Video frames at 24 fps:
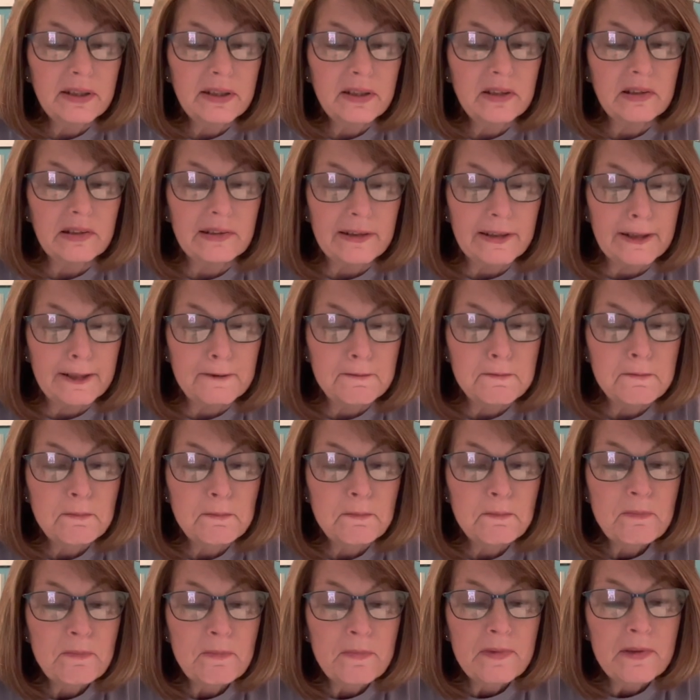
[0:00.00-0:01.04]
good.
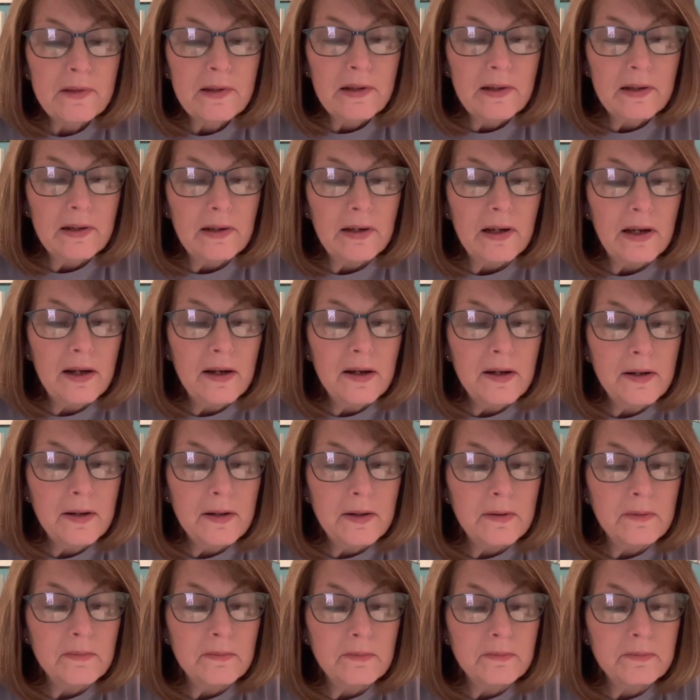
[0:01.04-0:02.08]

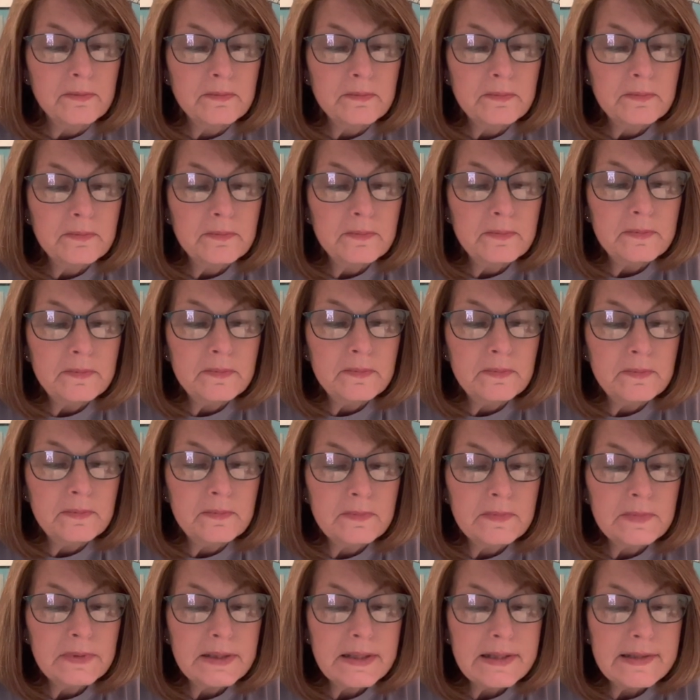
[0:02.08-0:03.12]

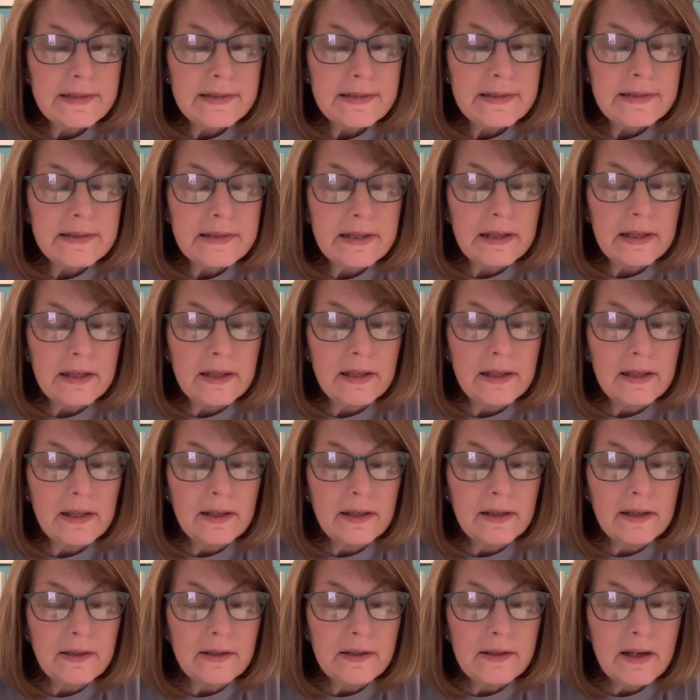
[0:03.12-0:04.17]
Let's
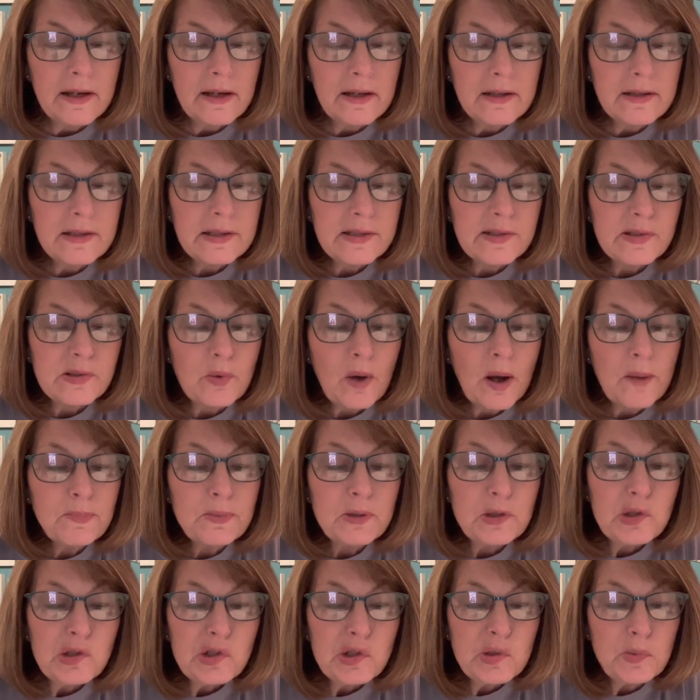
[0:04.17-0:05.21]
see. Swap
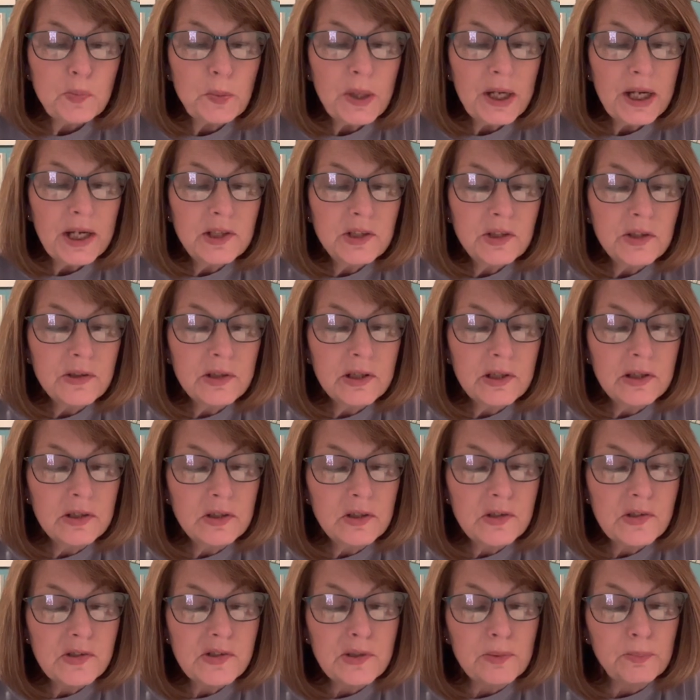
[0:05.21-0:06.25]
your spread. You can
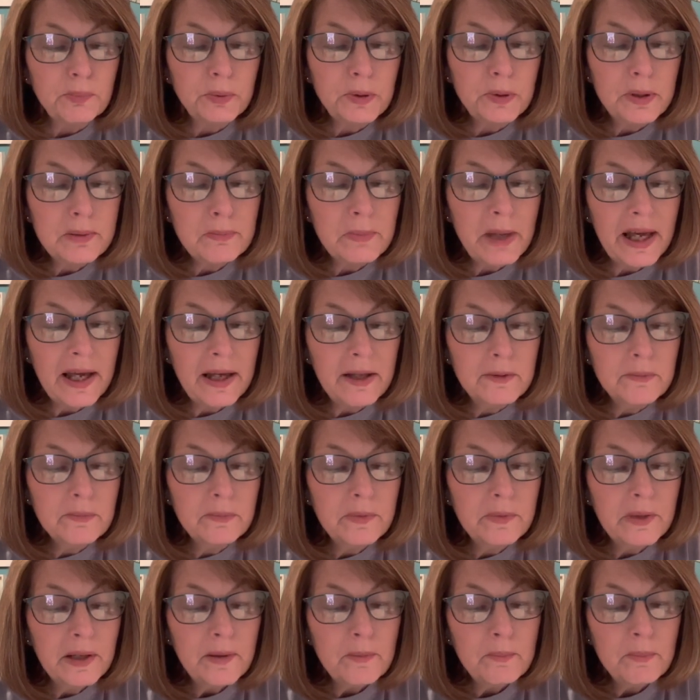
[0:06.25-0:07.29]
use a
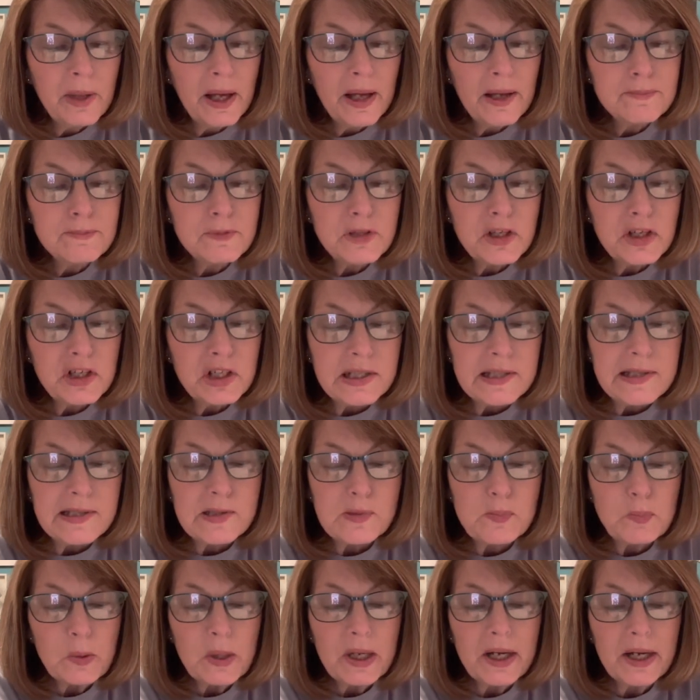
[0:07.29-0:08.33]
pre-made pub cheese
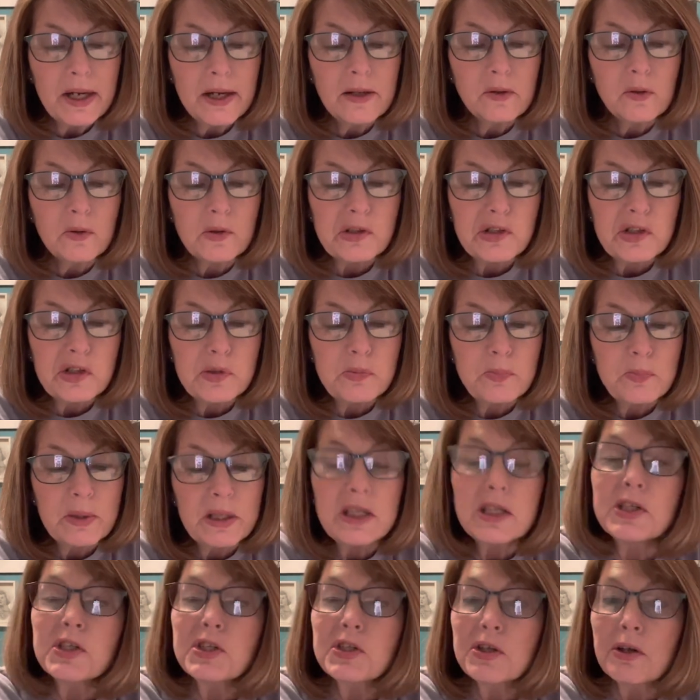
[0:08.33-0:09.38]
spread or
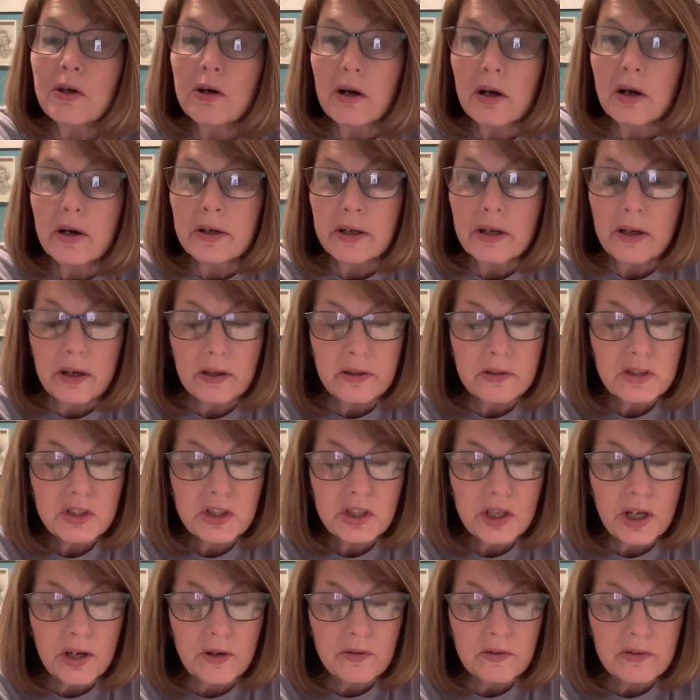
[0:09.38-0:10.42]
spinach
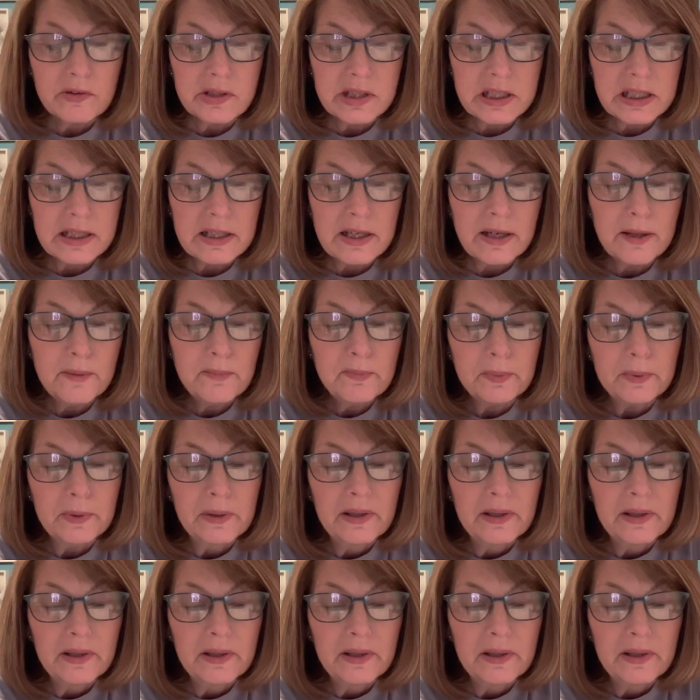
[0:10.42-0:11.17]
artichoke dip.